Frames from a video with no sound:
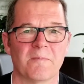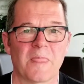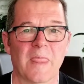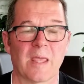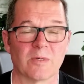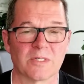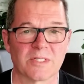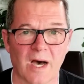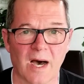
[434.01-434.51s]
It
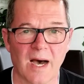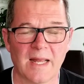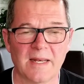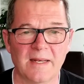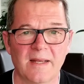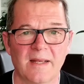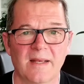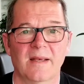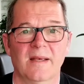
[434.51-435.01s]
was
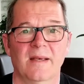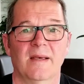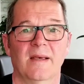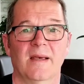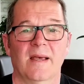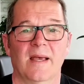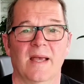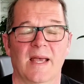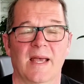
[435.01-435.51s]
hot,
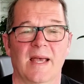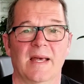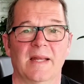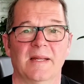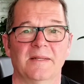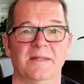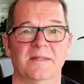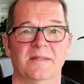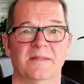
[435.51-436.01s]

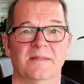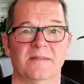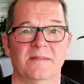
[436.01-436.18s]
and